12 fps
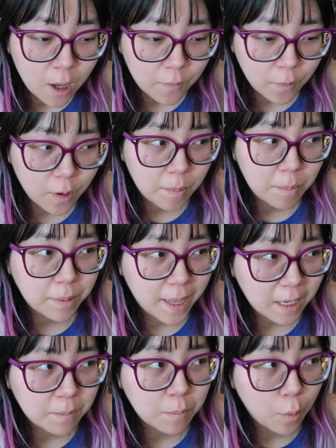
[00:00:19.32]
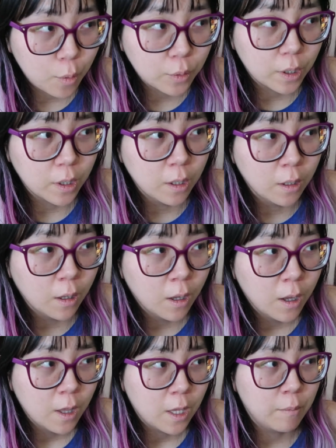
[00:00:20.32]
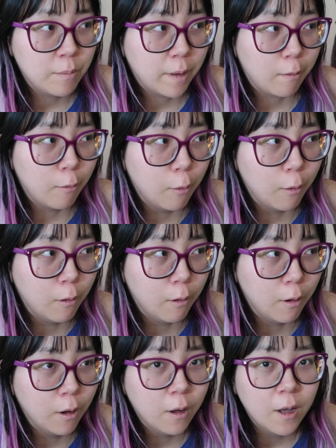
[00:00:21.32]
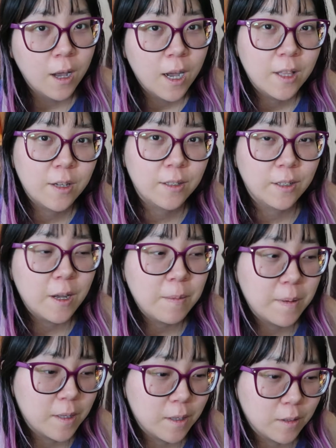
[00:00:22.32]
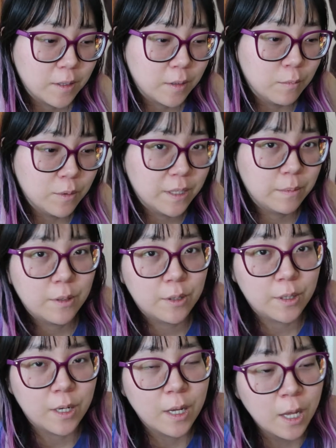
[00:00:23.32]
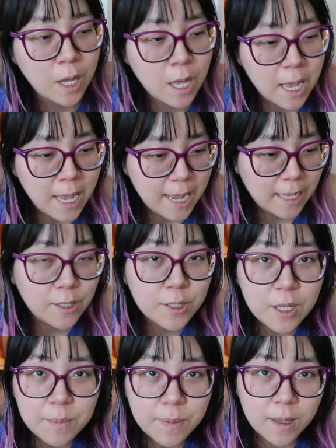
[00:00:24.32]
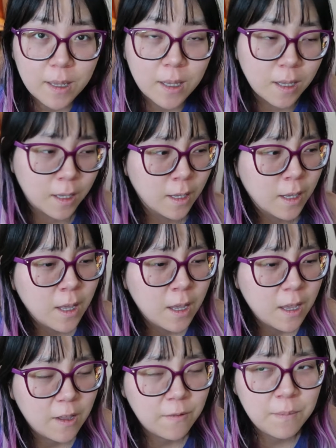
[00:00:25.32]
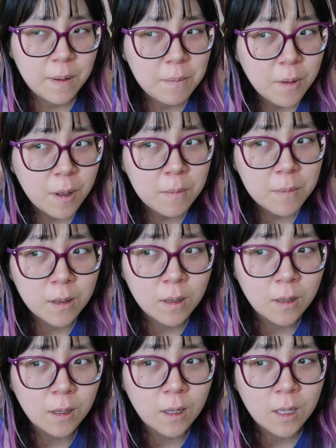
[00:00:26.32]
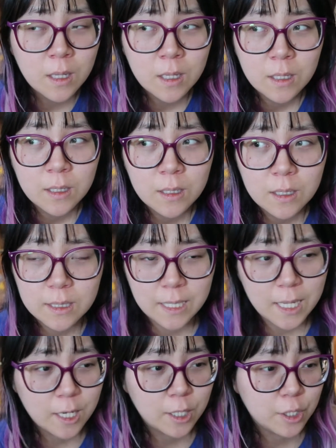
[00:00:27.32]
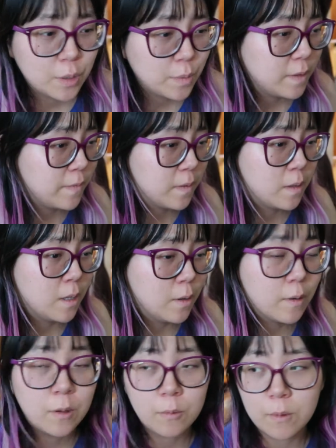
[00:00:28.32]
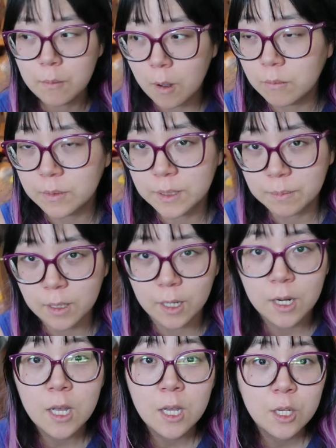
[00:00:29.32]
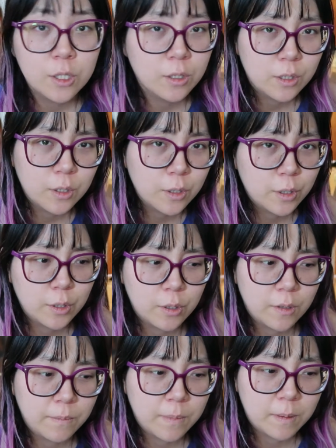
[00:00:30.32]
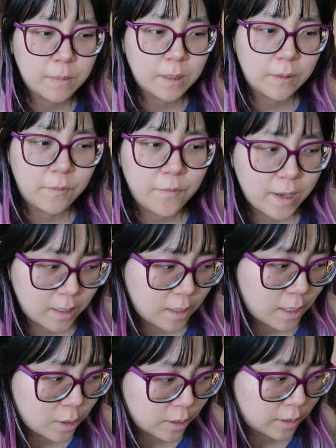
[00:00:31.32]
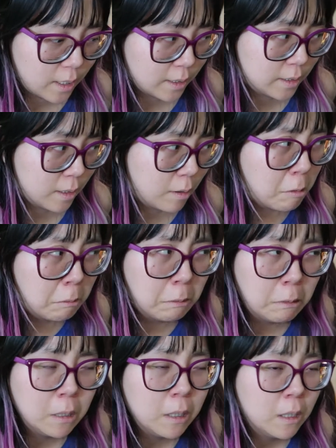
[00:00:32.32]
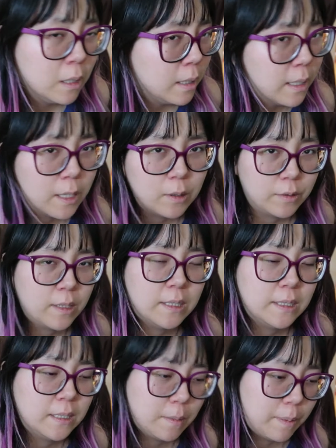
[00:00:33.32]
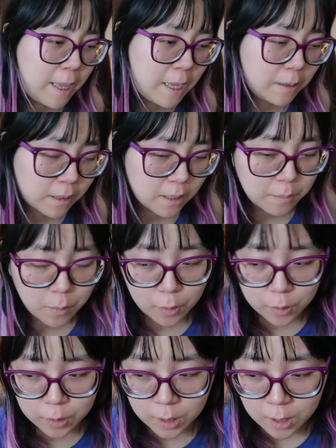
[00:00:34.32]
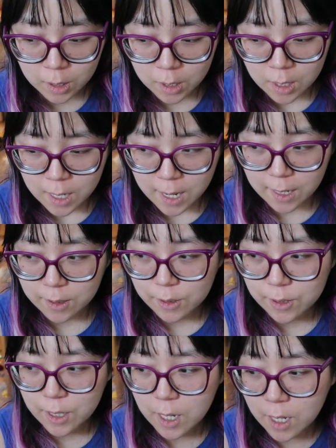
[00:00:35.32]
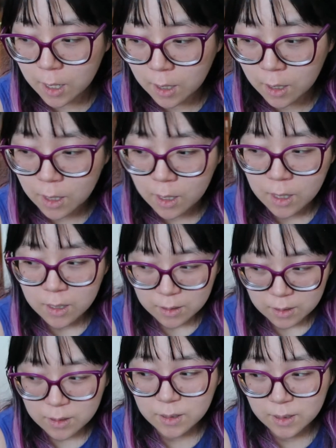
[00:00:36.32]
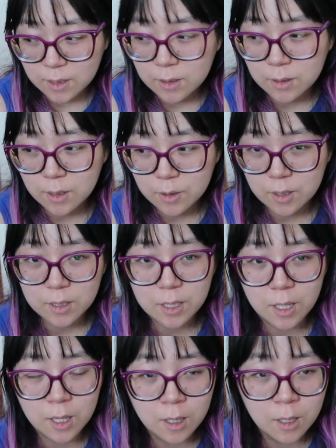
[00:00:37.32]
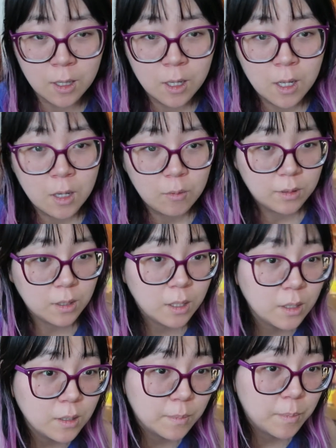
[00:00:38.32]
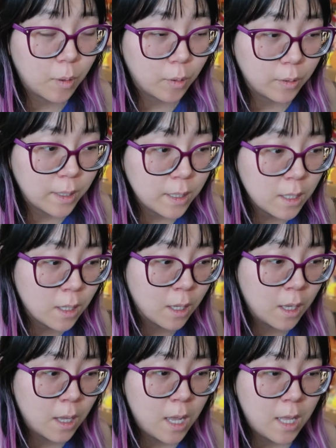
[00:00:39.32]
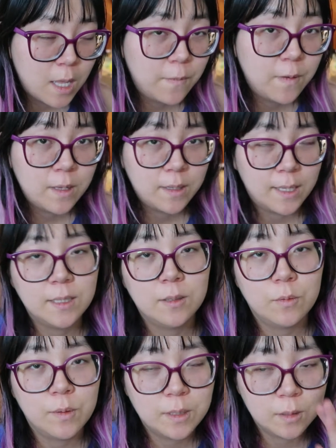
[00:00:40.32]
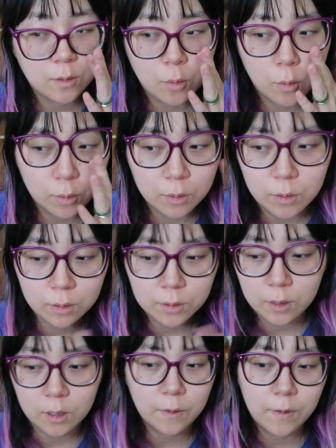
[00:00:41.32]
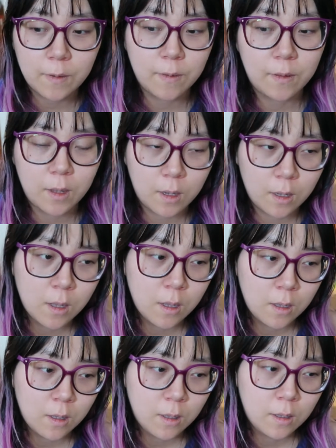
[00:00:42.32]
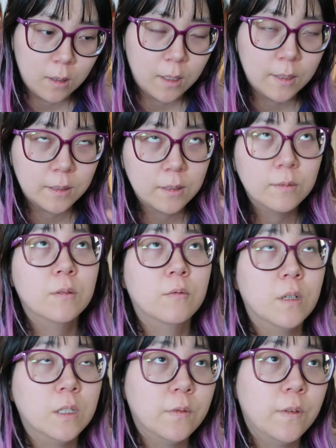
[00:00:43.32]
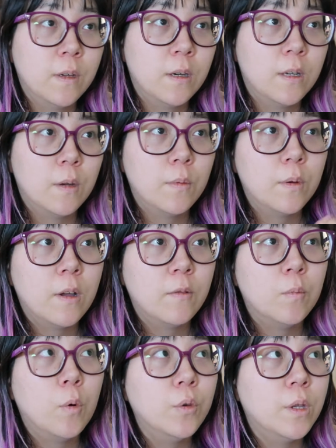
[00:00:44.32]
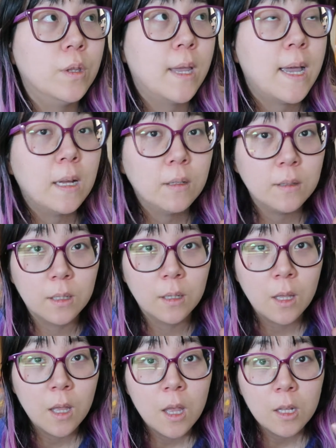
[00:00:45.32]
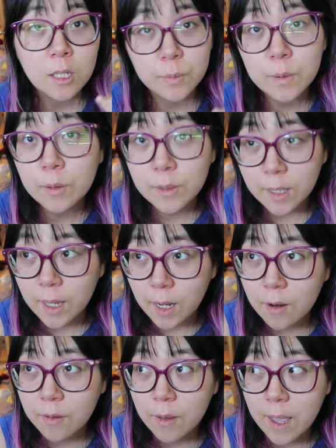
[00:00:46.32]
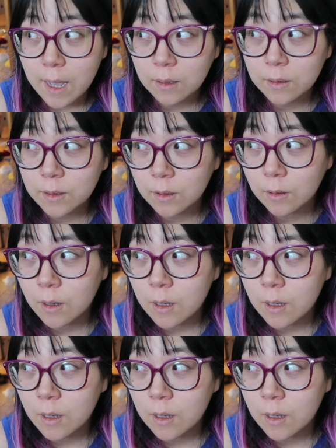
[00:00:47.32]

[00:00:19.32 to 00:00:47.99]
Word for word: for a black mold. And I'm like, oh. I looked it up and it looks almost similar to allergy. But if my mom is here, she would have been, oh no, my mom has been here. She should have been infected, not just us. So I don't think it's the black mold allergy just seasonal because we saw tons of pollen. I feel like that's the reason, the whole start of everything. That's cross finger that we don't have mold in the house because we don't take care of the house. So